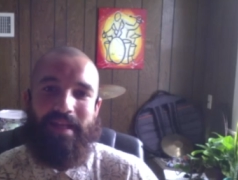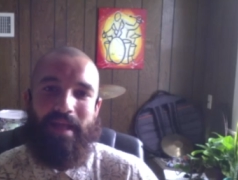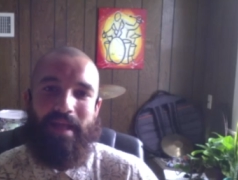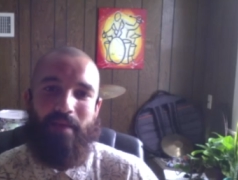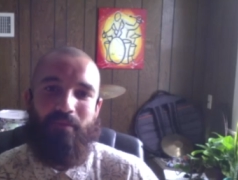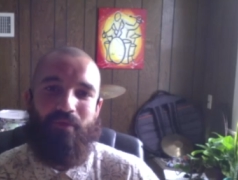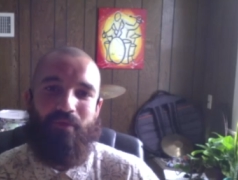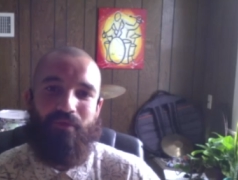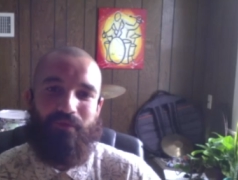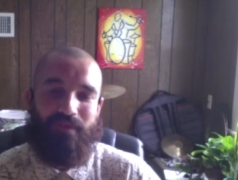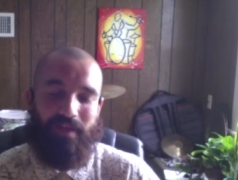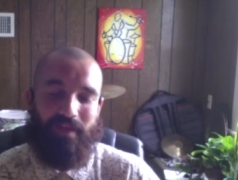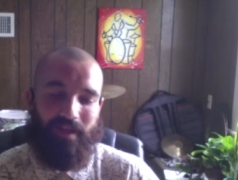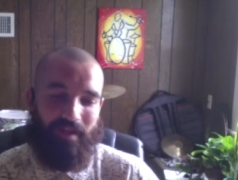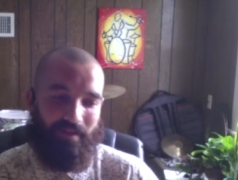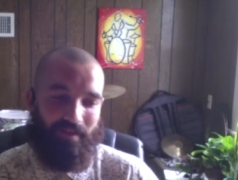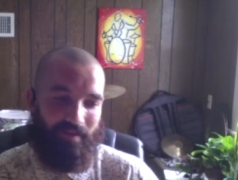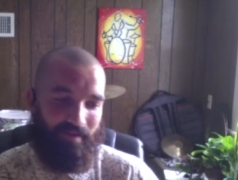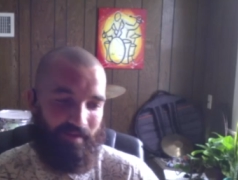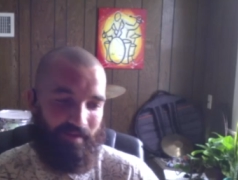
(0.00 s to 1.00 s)
move
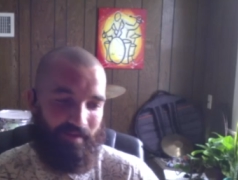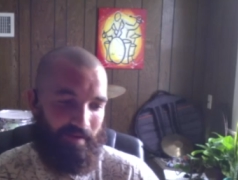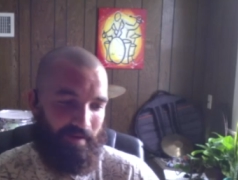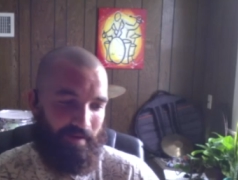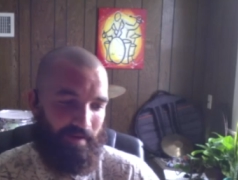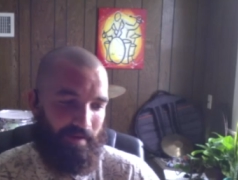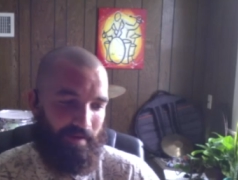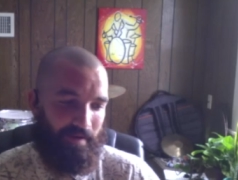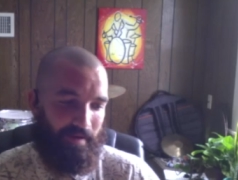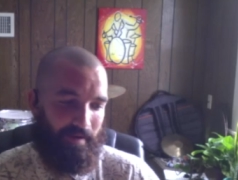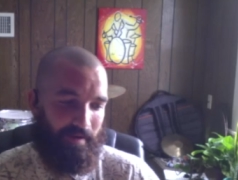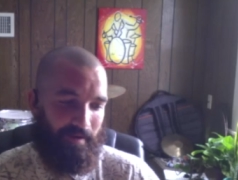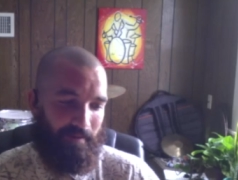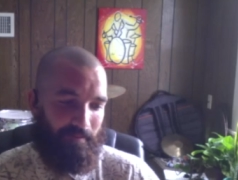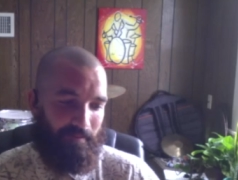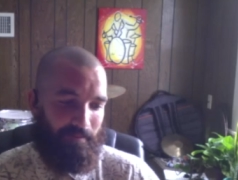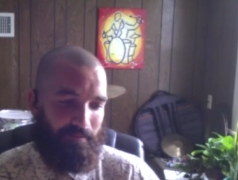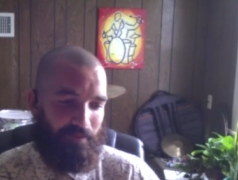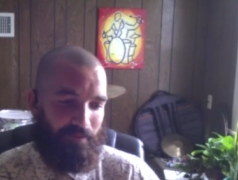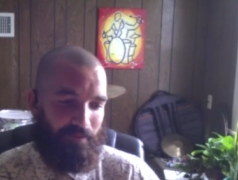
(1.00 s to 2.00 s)
together. Um,
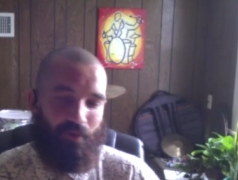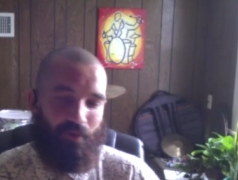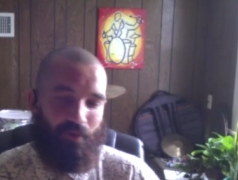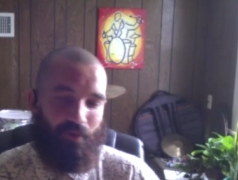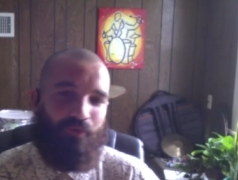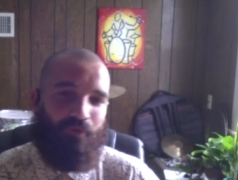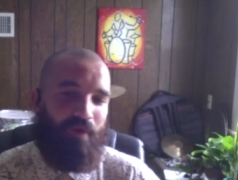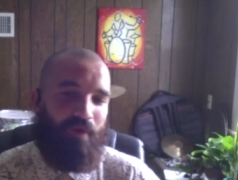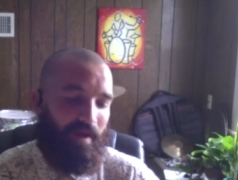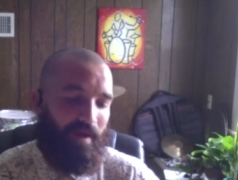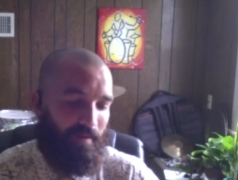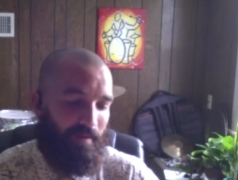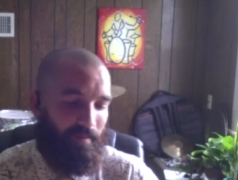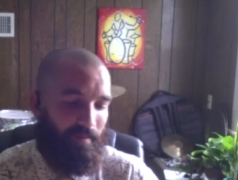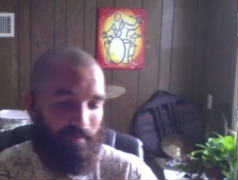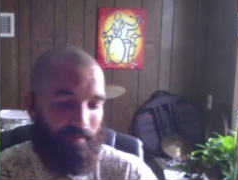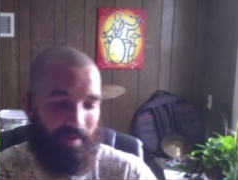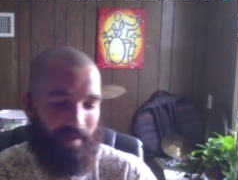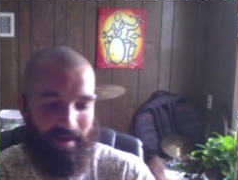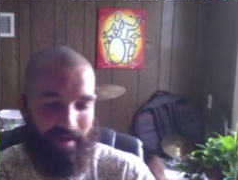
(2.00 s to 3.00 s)
so through
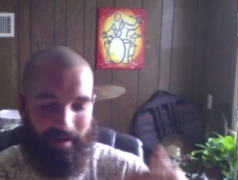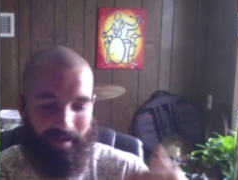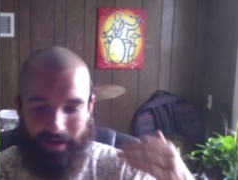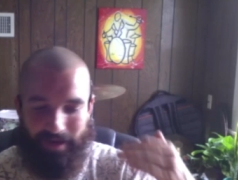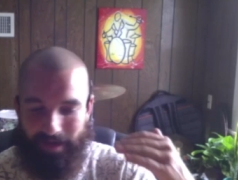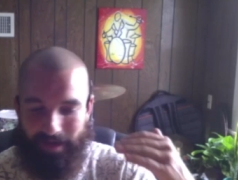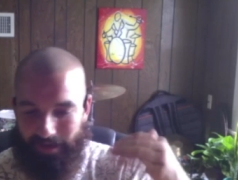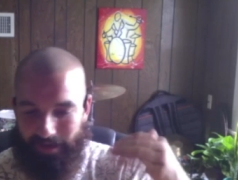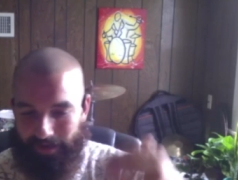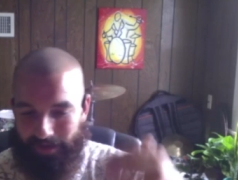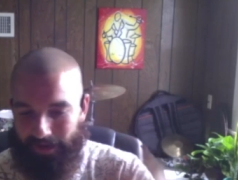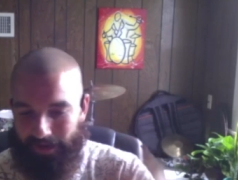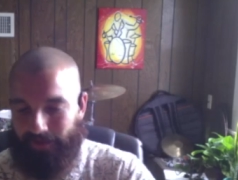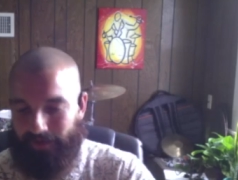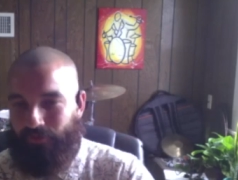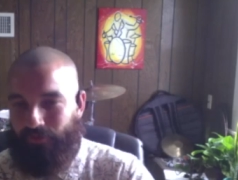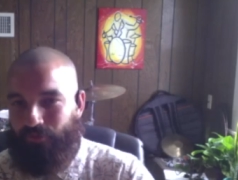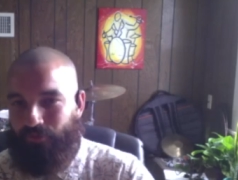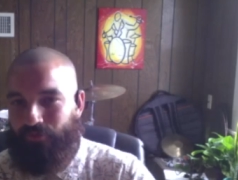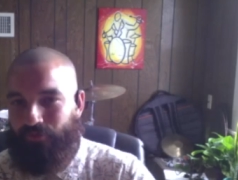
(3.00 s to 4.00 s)
him, I, I kind of got
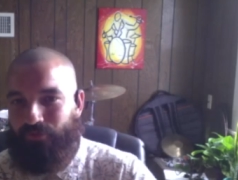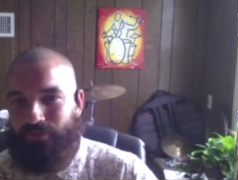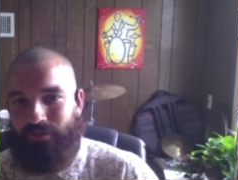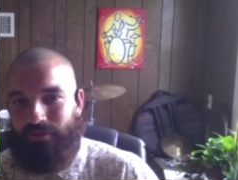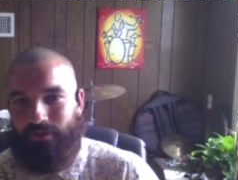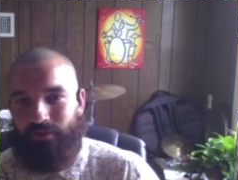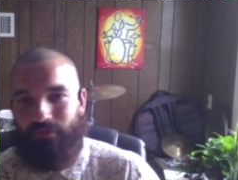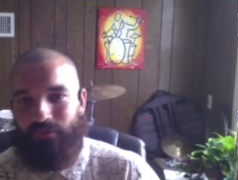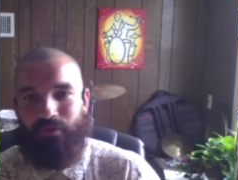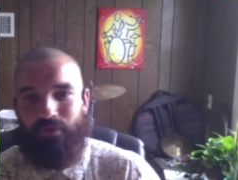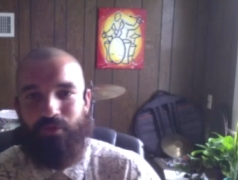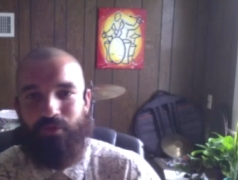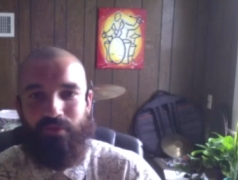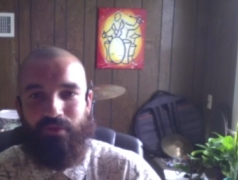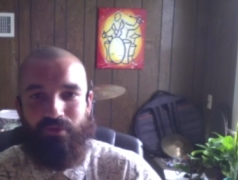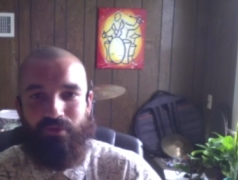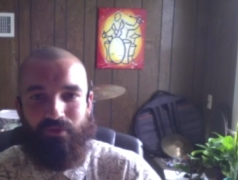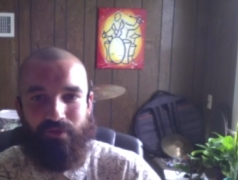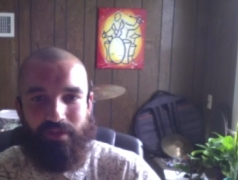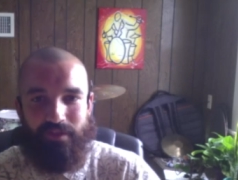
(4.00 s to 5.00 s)
introduced to the Frenchmen
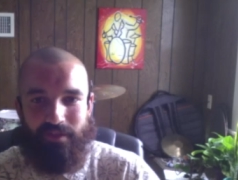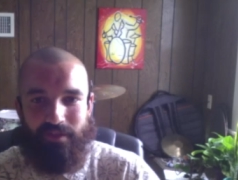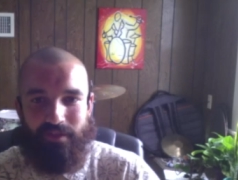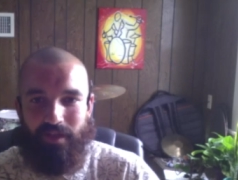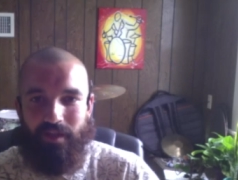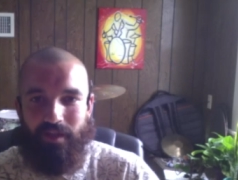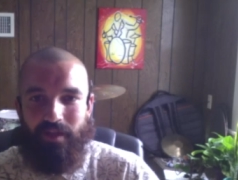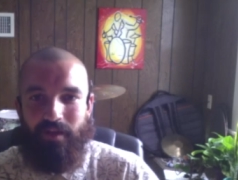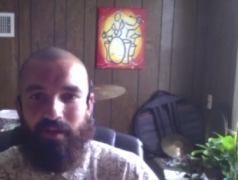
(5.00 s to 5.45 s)
Street scene,